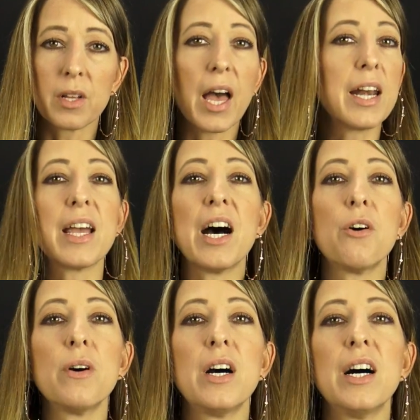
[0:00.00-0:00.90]

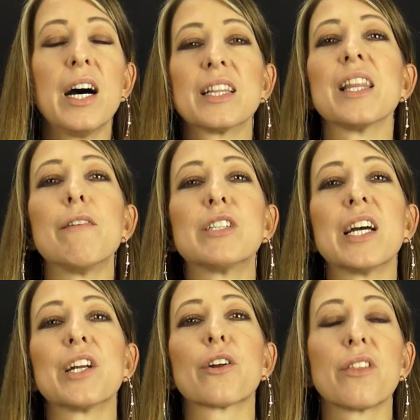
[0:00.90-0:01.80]
Anyhow, I'd love to
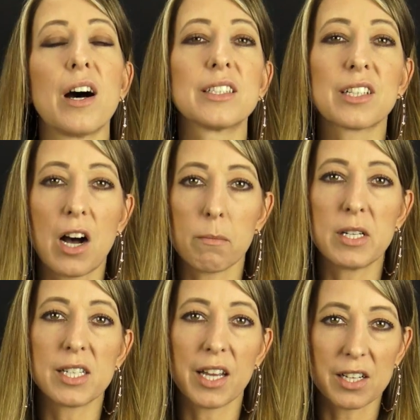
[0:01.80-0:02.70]
get your thoughts,
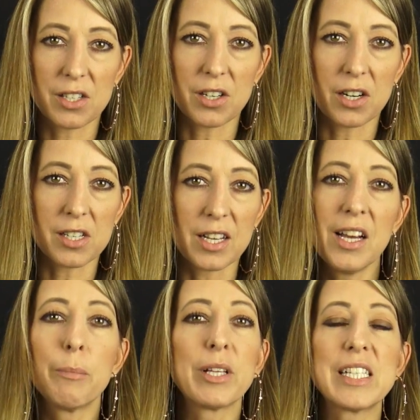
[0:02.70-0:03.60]
comments, and concerns.
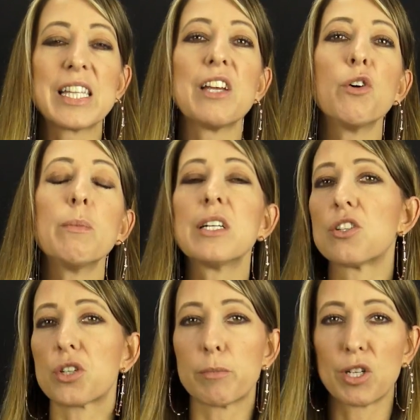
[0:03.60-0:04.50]
Please leave them in the
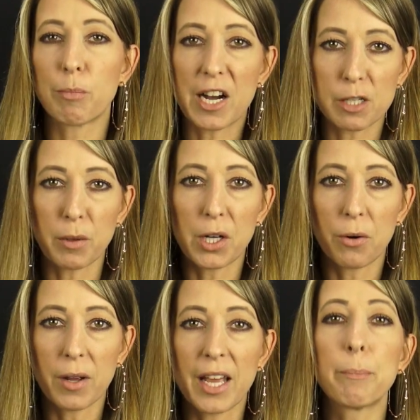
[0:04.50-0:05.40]
description box
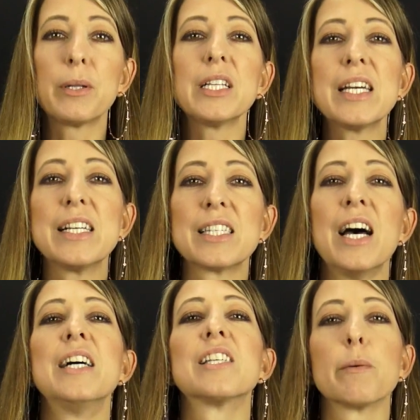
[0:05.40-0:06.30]
below. And please
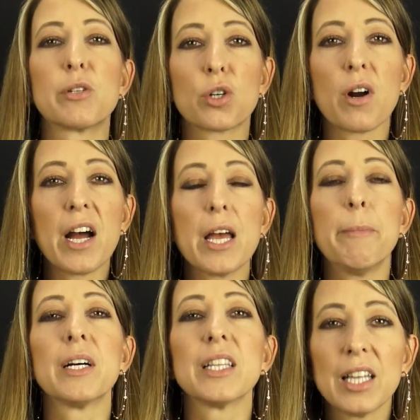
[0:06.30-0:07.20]

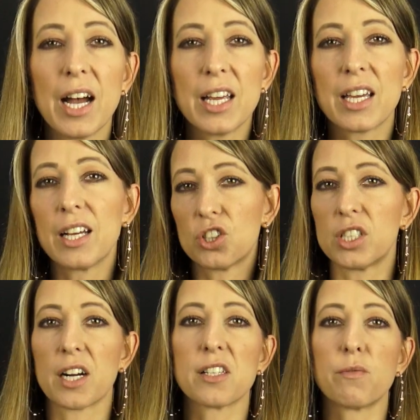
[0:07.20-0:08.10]
subscribe, like, and
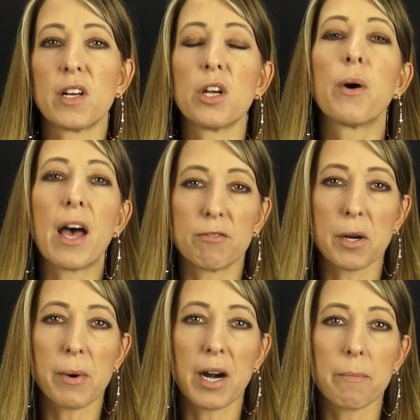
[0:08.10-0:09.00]
share this video
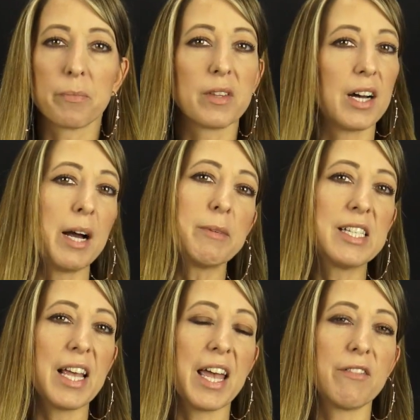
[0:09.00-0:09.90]
everywhere. I'm
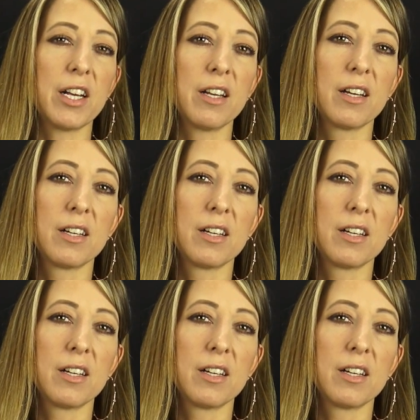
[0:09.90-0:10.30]
Lisa Haven,